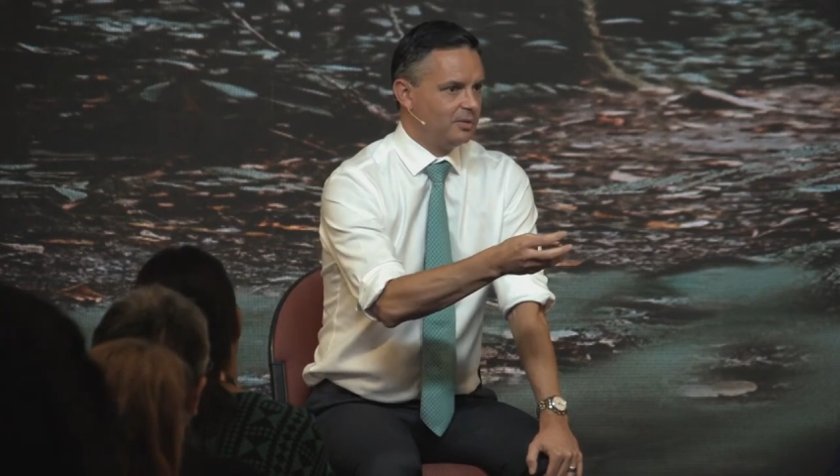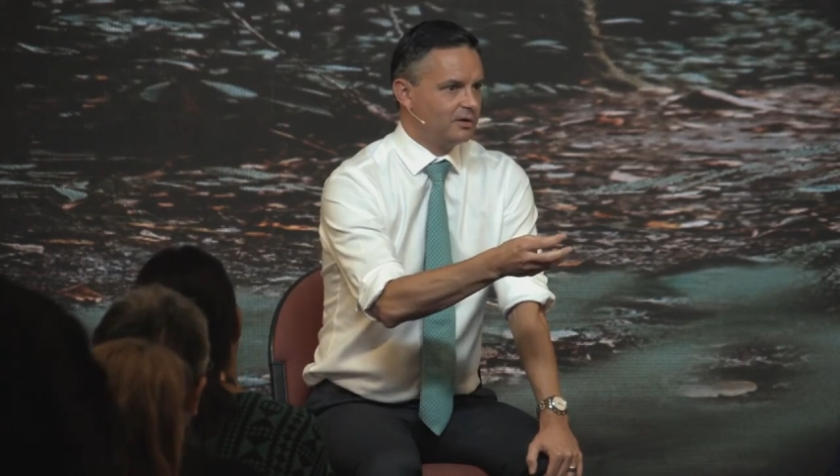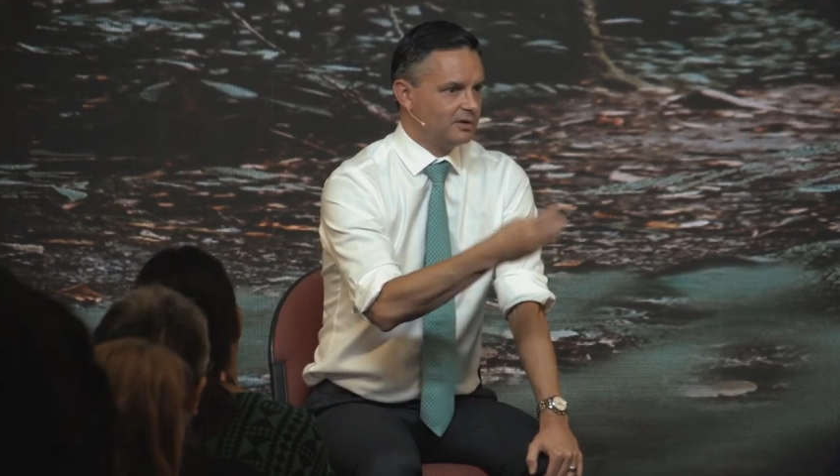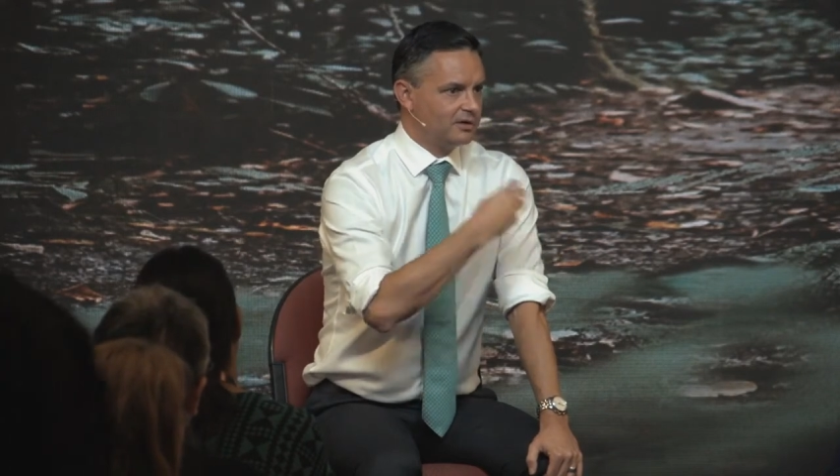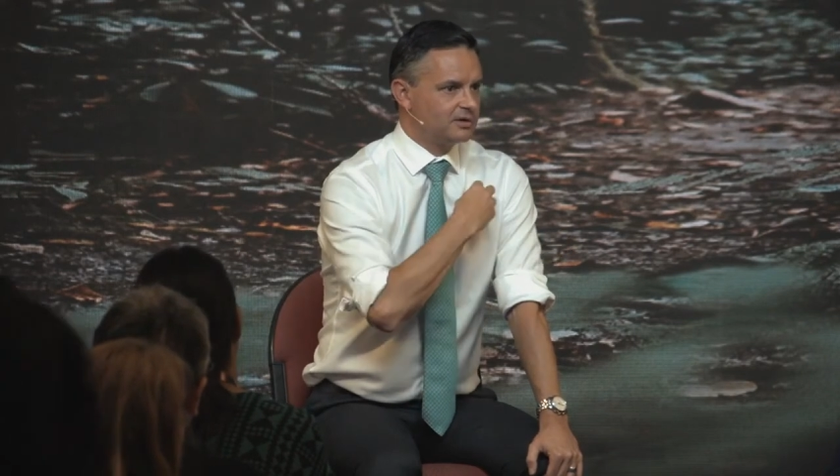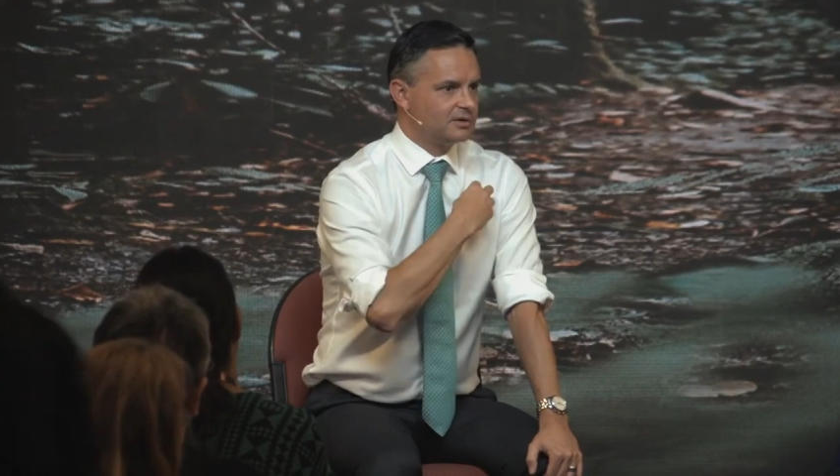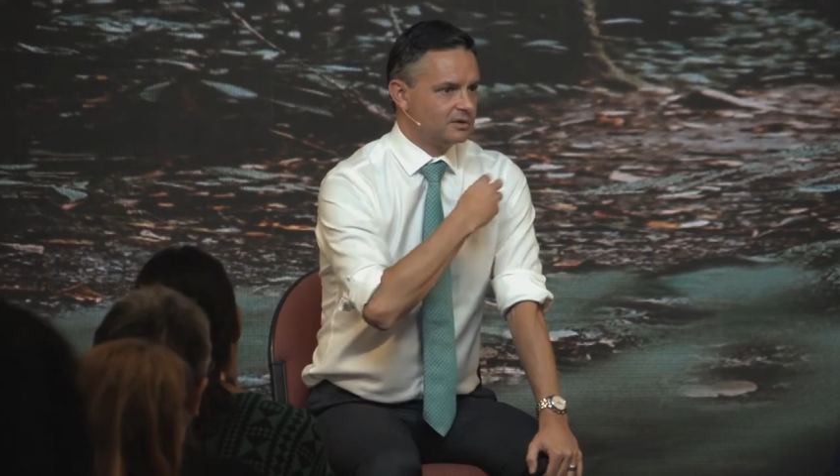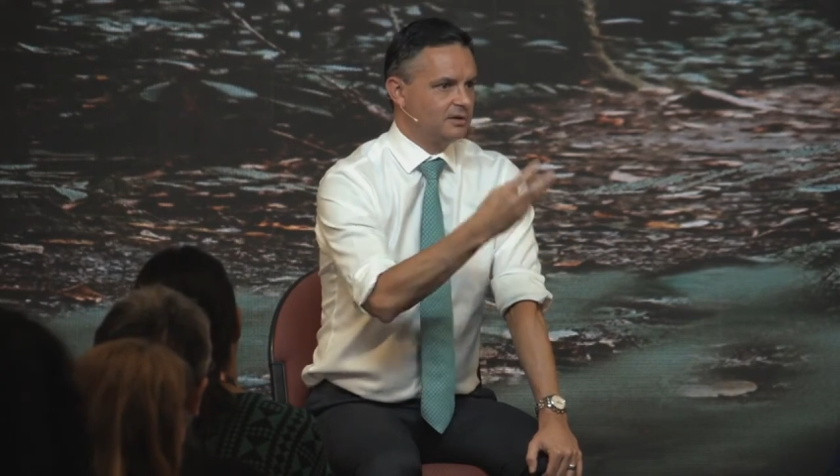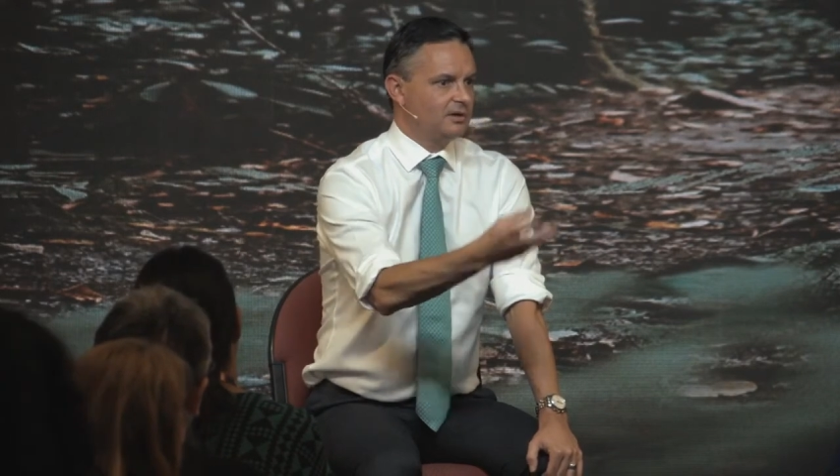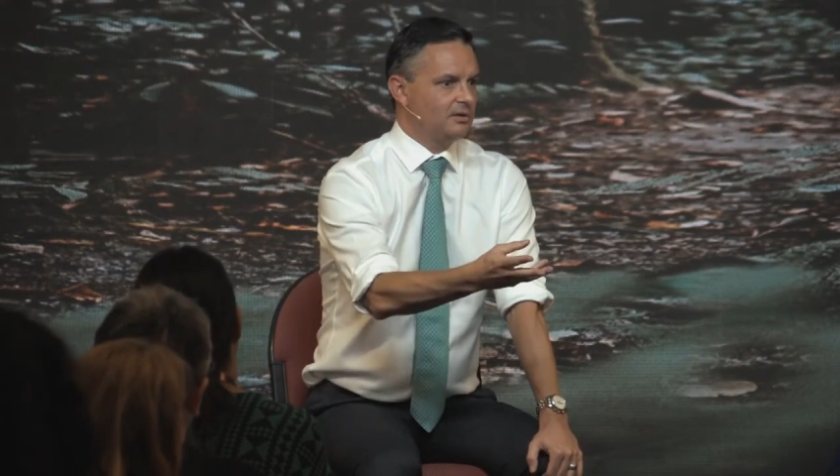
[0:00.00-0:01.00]

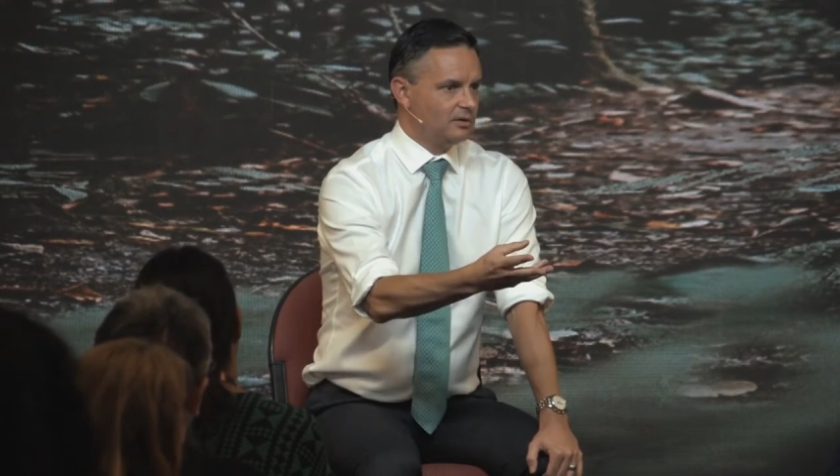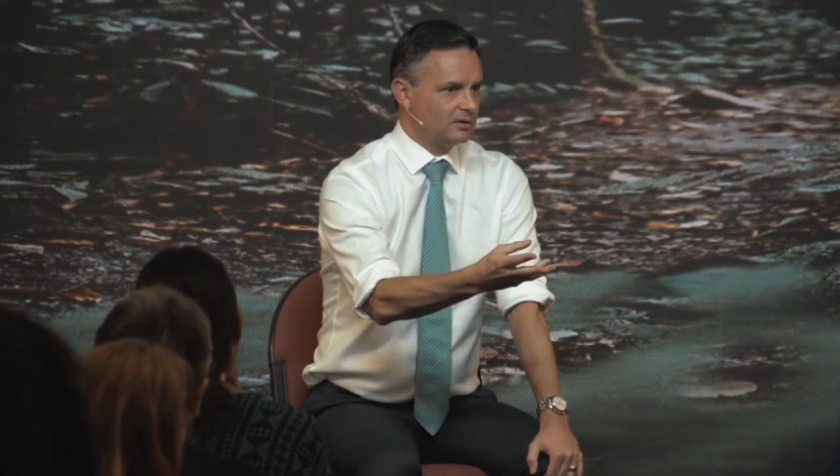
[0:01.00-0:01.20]
because it